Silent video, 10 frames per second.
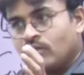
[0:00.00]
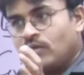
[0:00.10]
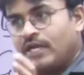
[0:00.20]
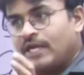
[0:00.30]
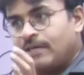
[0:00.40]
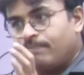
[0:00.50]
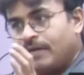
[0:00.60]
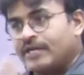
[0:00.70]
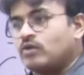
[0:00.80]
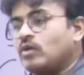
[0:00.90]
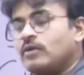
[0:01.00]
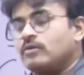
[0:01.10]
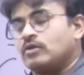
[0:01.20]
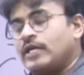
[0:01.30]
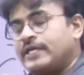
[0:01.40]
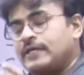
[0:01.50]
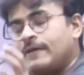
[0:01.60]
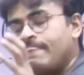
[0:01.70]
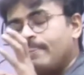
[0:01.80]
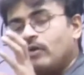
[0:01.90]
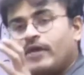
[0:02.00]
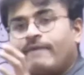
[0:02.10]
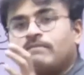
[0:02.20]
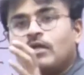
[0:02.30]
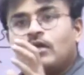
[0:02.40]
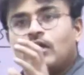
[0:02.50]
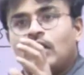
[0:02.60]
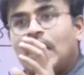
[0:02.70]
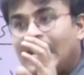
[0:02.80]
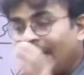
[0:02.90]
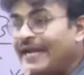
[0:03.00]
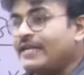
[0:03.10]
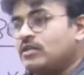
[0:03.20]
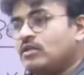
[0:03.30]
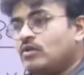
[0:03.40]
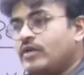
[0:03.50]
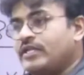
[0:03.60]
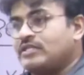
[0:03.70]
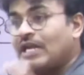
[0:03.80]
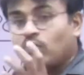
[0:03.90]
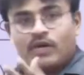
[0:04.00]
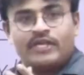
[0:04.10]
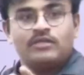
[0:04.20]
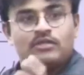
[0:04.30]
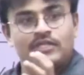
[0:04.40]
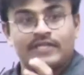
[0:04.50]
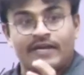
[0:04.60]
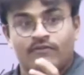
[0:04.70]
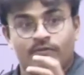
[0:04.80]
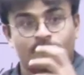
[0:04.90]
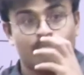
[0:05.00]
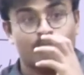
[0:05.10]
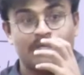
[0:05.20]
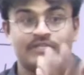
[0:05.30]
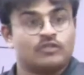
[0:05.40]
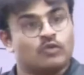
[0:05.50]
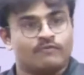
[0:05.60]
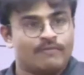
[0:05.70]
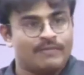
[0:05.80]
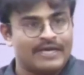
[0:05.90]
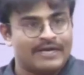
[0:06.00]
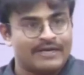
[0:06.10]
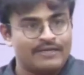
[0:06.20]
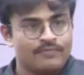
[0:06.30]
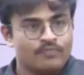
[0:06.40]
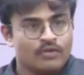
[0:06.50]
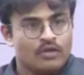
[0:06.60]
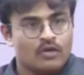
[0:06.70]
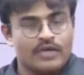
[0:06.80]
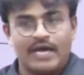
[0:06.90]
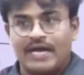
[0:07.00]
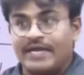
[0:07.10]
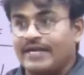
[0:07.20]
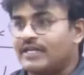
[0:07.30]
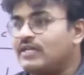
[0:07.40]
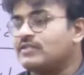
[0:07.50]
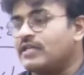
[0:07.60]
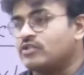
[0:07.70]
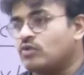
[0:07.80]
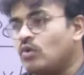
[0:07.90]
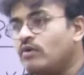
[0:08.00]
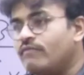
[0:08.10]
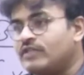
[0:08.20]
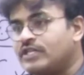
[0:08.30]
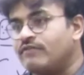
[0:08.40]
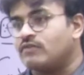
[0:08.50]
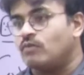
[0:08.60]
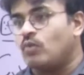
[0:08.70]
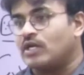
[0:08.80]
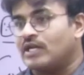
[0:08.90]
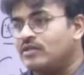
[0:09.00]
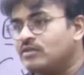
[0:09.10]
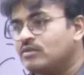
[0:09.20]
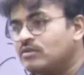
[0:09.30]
okay, like pietra, agate, okay, chalcodony, these kind of precious stones will be there, right? Okay, agate is a stone which gives what color?